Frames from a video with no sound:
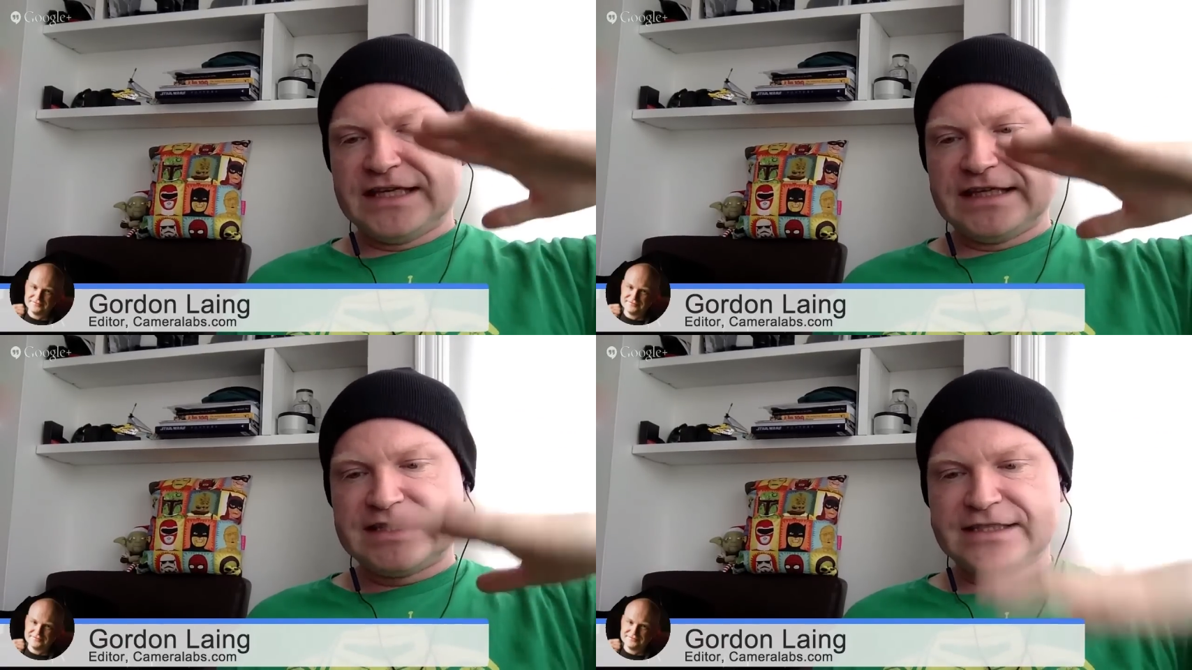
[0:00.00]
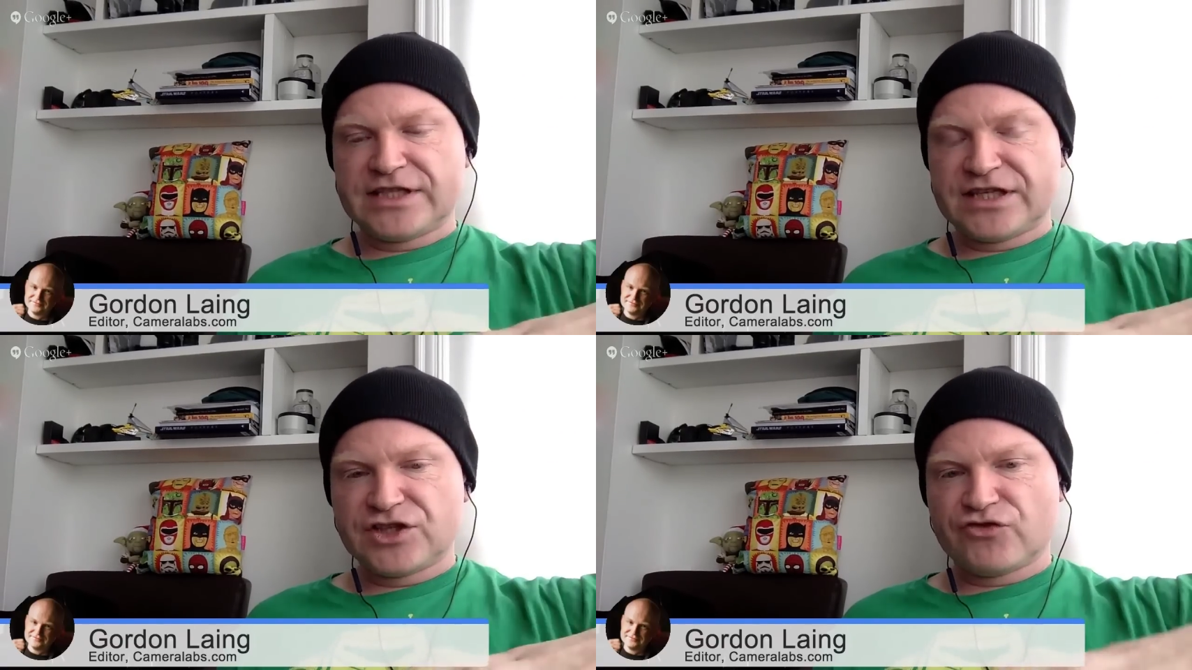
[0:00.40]
Speaker 1: the
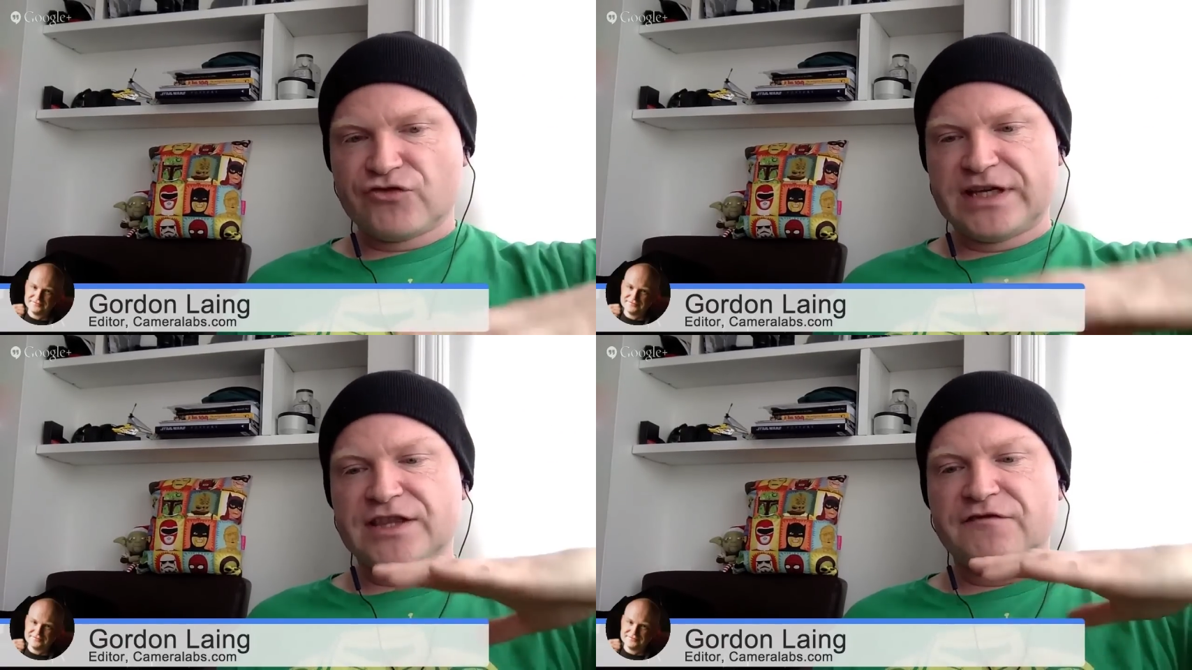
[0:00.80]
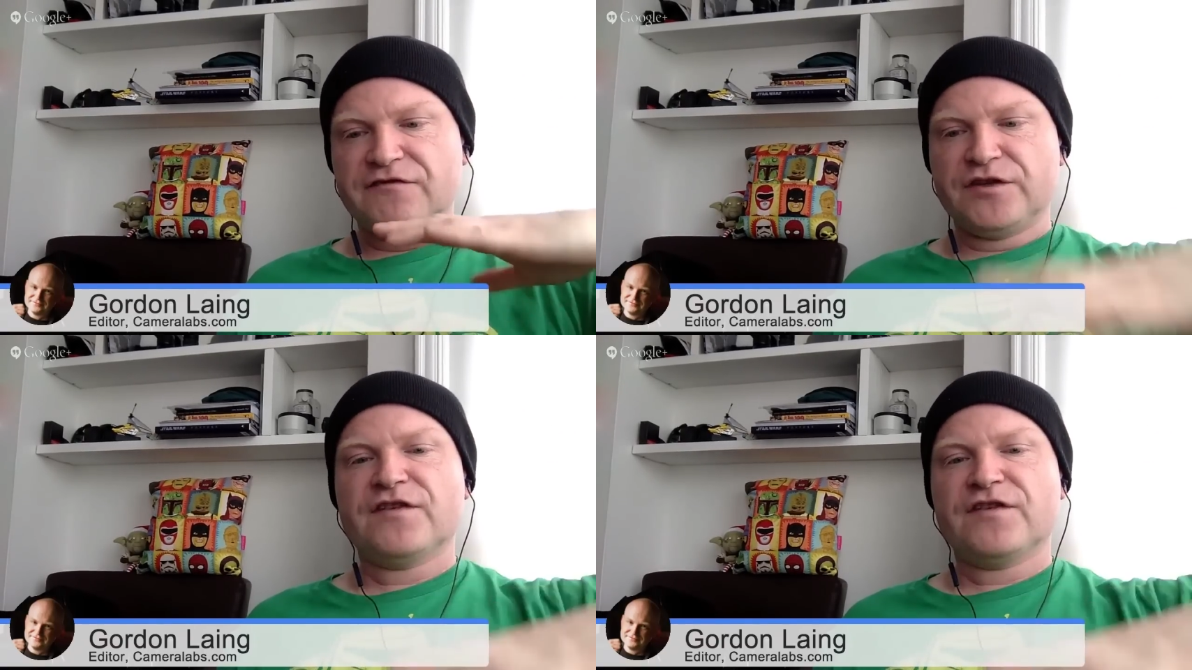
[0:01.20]
tilting screen, the
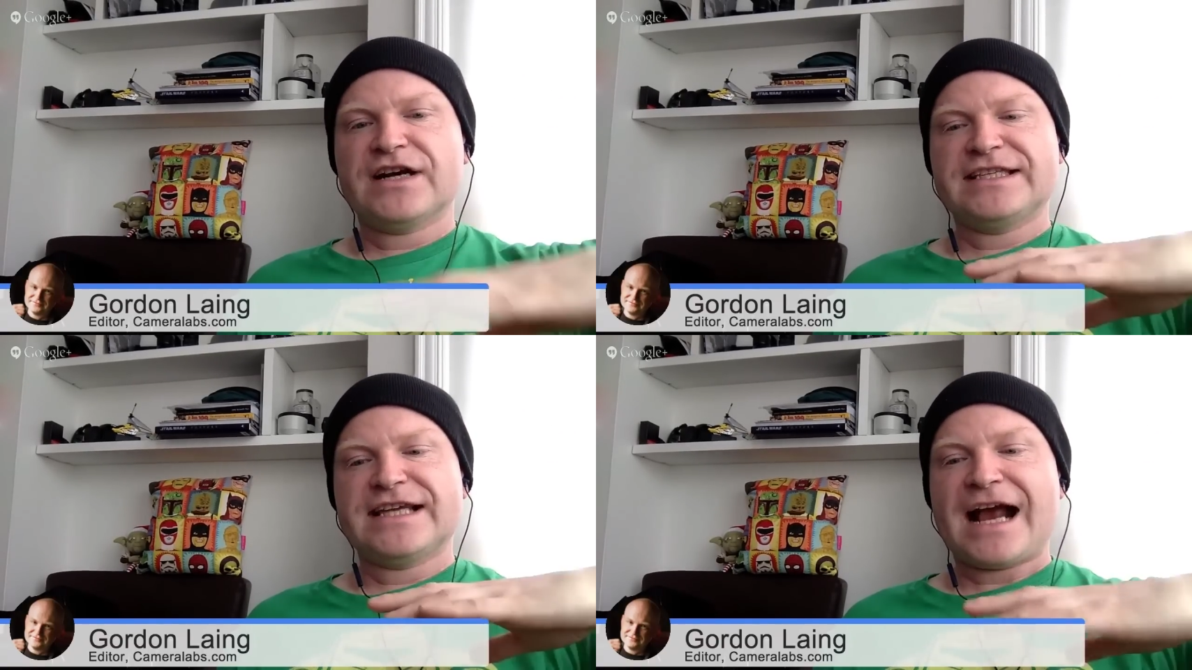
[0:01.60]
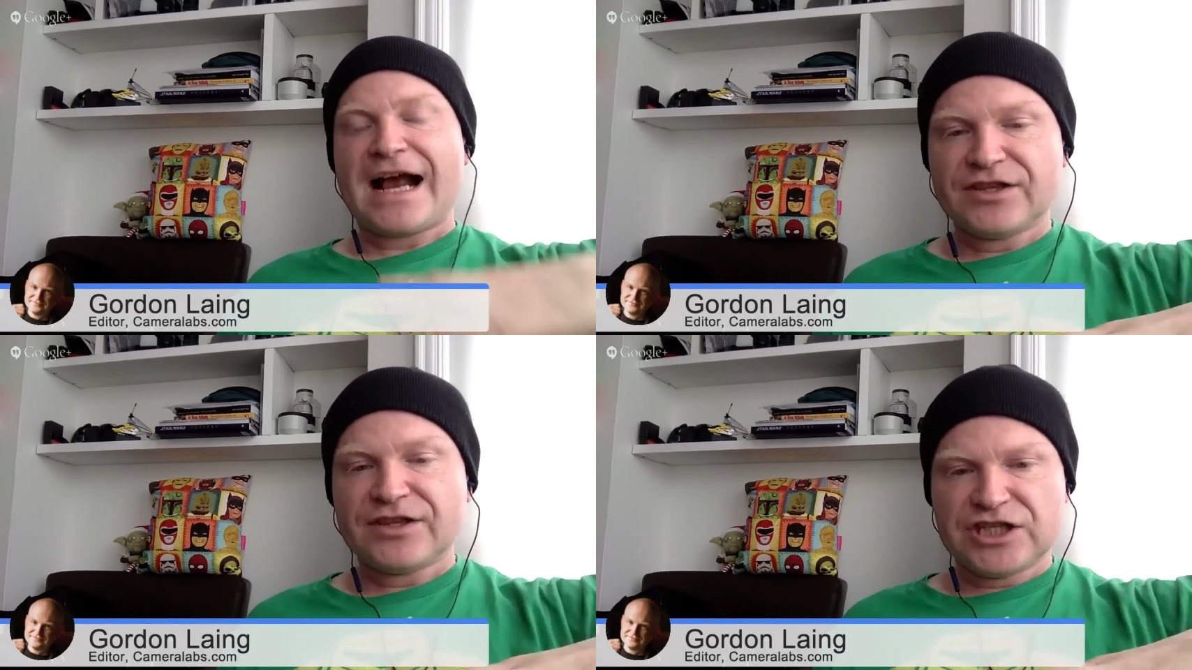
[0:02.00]
viewfinder,
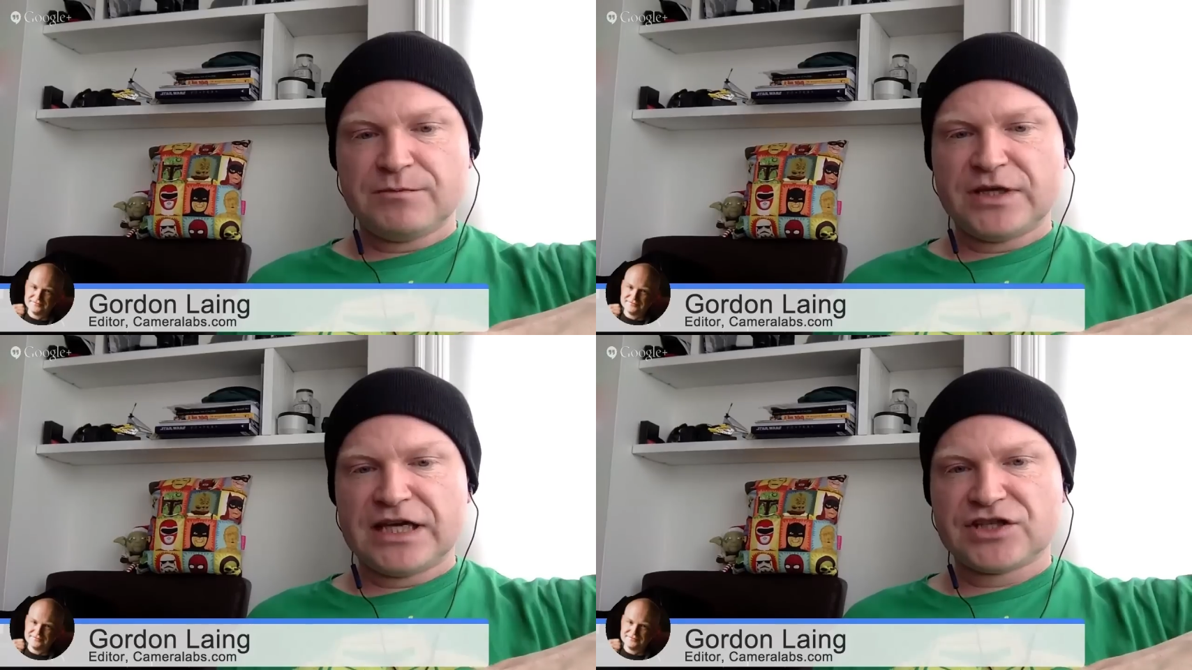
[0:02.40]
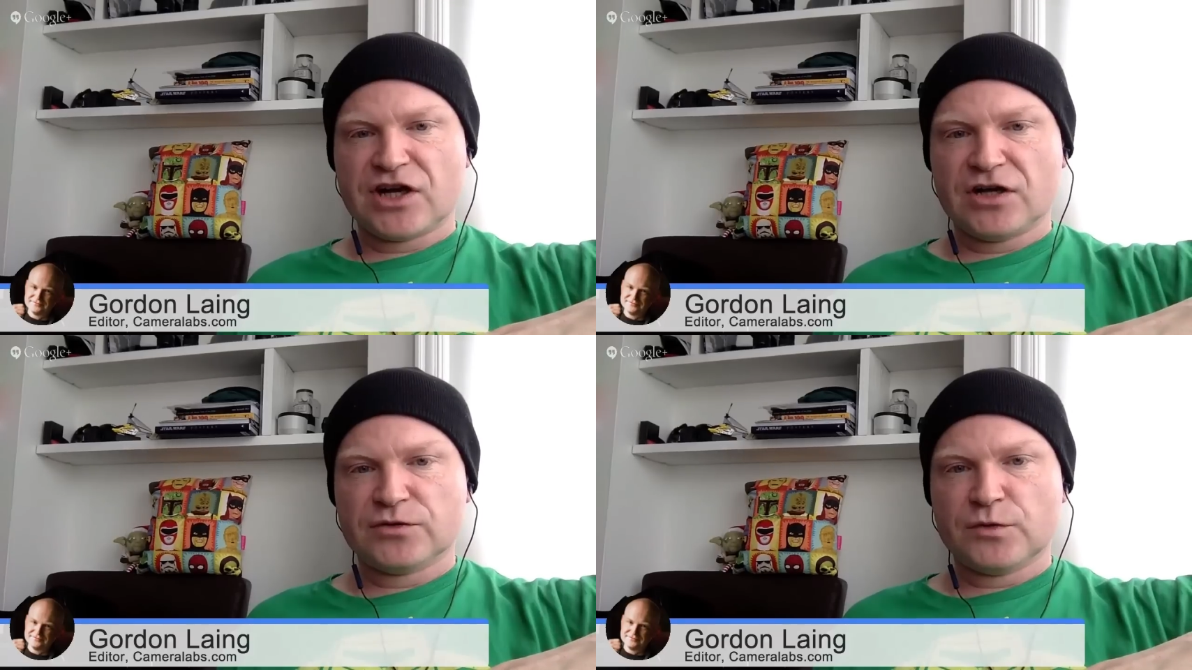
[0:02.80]
and the GPS
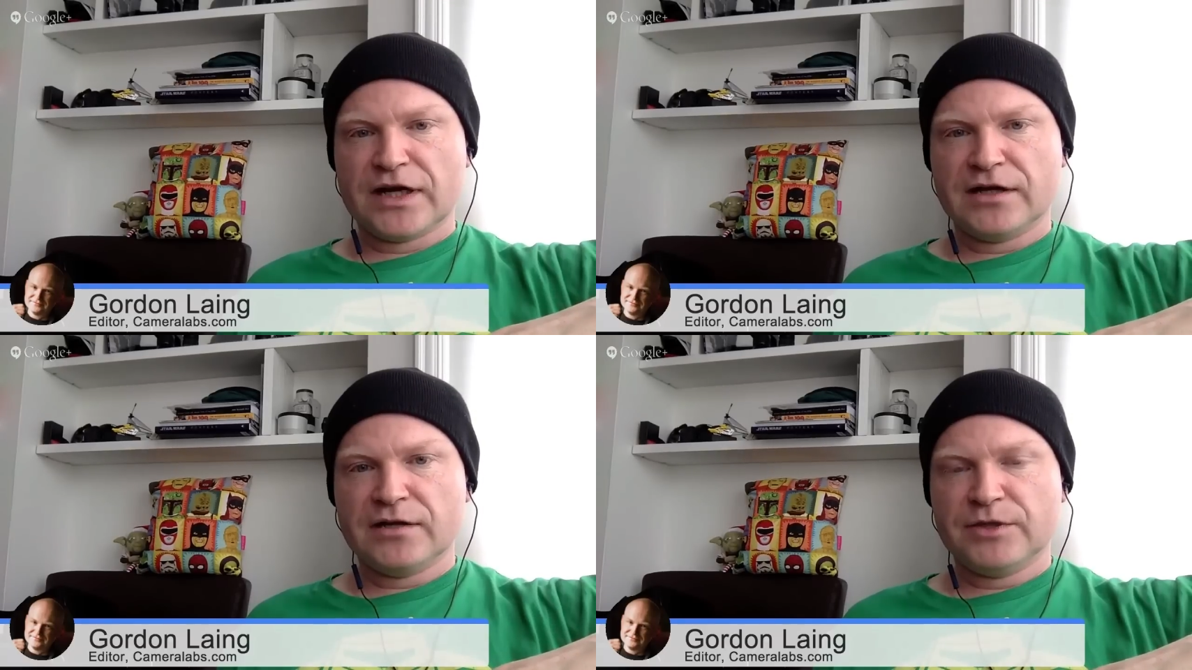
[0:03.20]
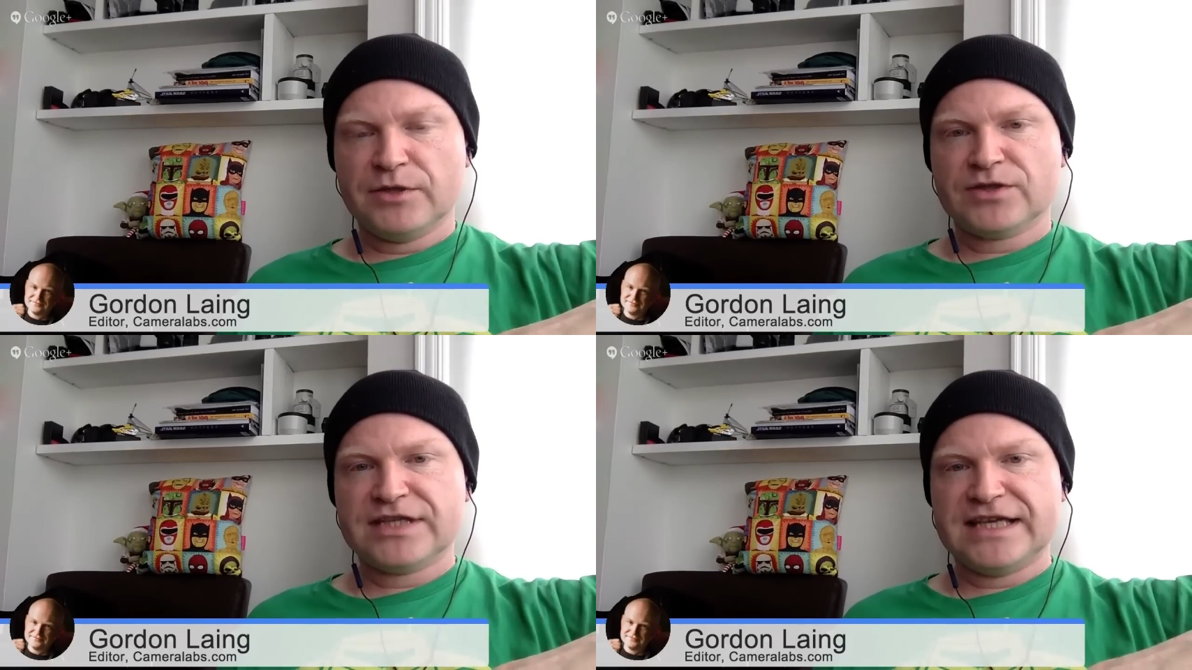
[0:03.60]
hardware
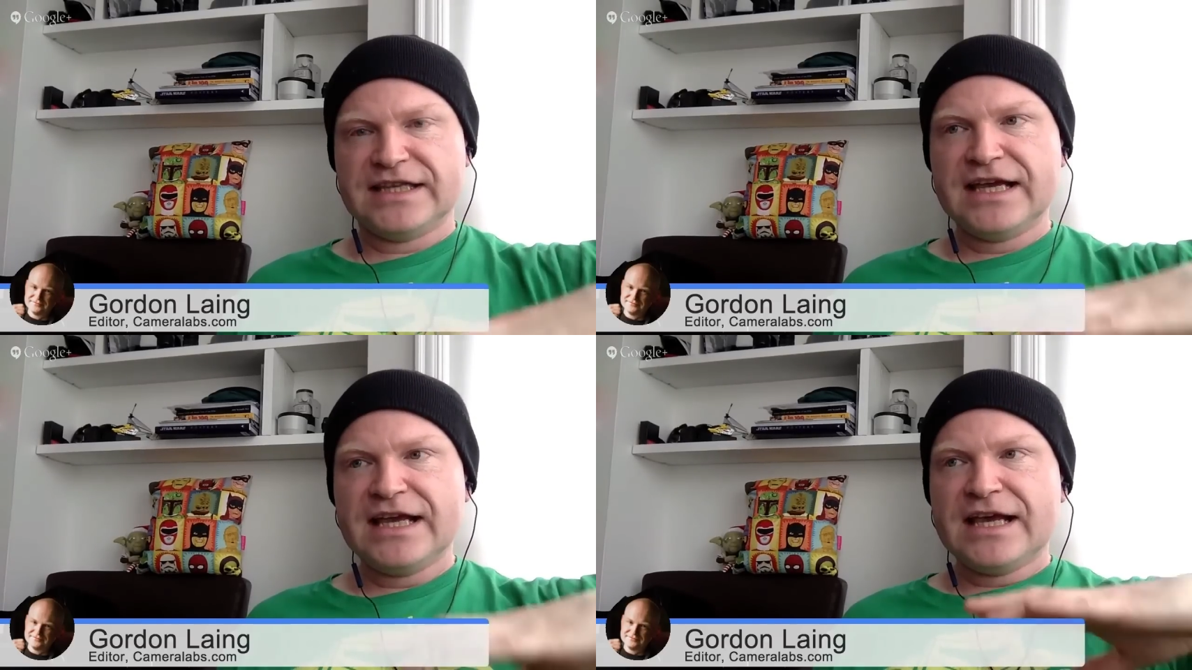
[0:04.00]
built in.